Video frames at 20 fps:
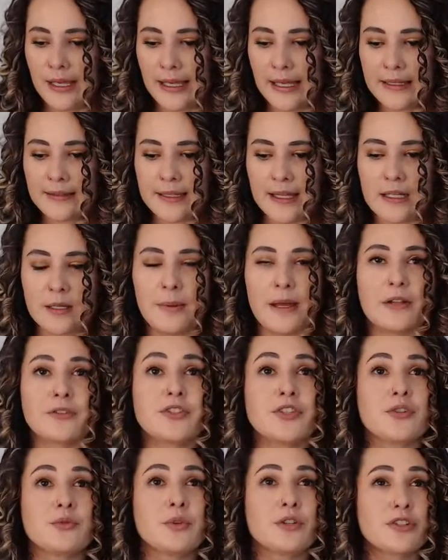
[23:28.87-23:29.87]
and then about
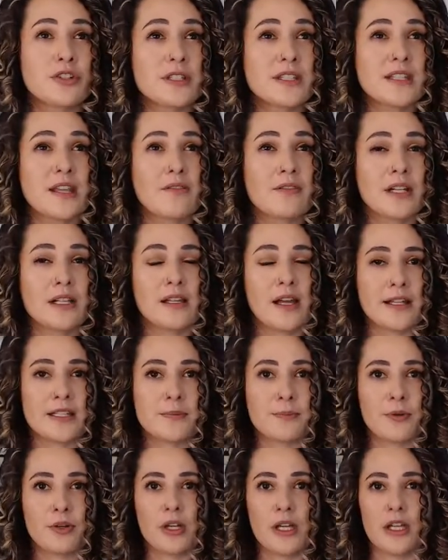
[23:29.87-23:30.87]
270
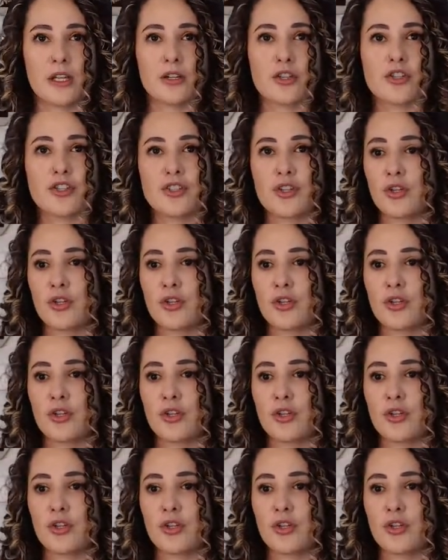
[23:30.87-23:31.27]
lines per inch.